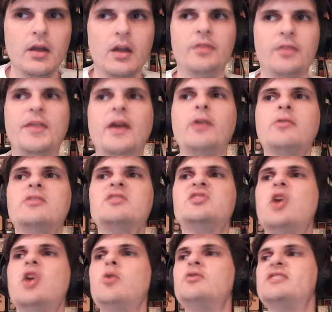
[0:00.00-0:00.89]
There is
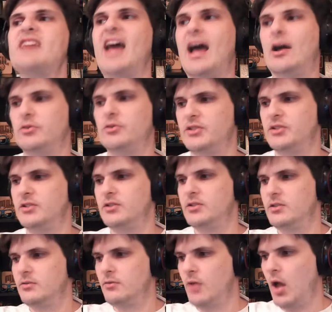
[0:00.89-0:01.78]
no doubt,
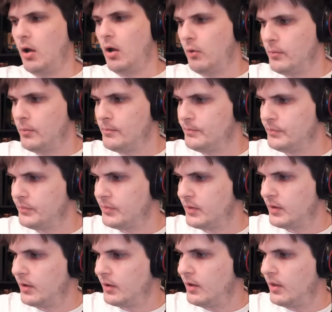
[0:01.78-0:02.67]
though,
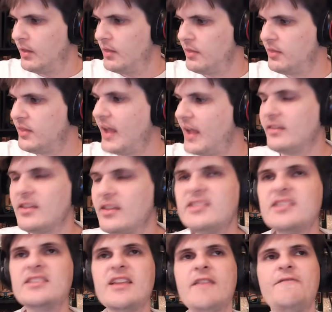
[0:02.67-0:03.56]
that
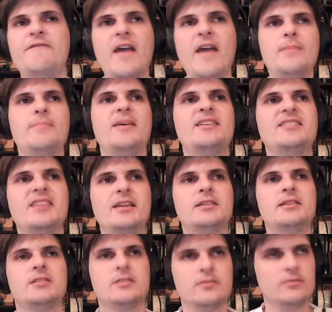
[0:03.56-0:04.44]
this is a fan base that
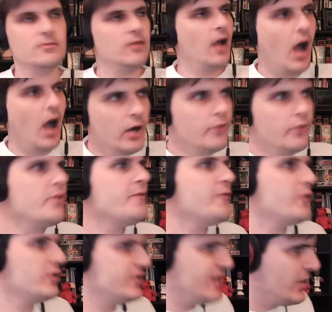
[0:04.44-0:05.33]
is hungry
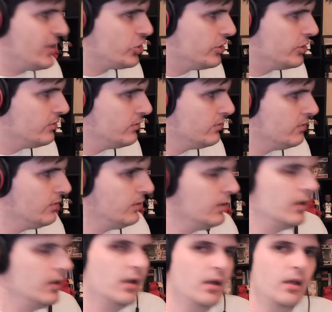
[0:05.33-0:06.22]
for attention,
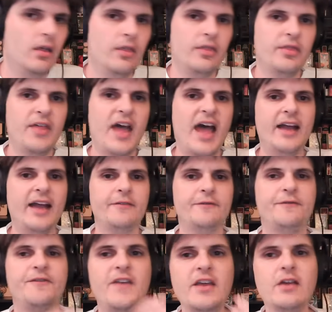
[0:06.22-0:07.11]

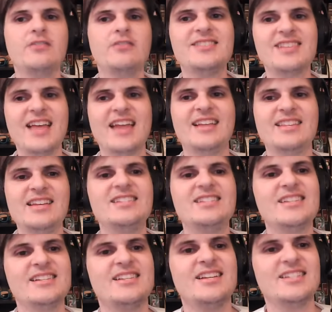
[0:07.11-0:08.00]
that feels like
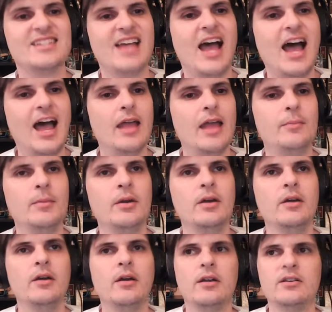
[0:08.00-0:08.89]
this is the time
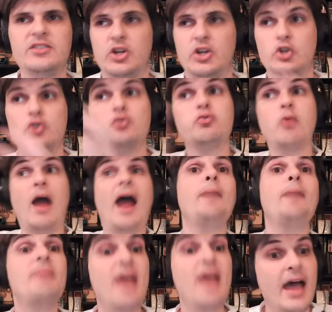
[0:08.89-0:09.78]
to
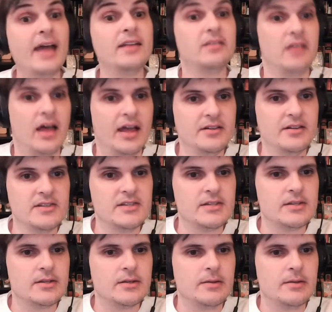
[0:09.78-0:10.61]
grab the headlines,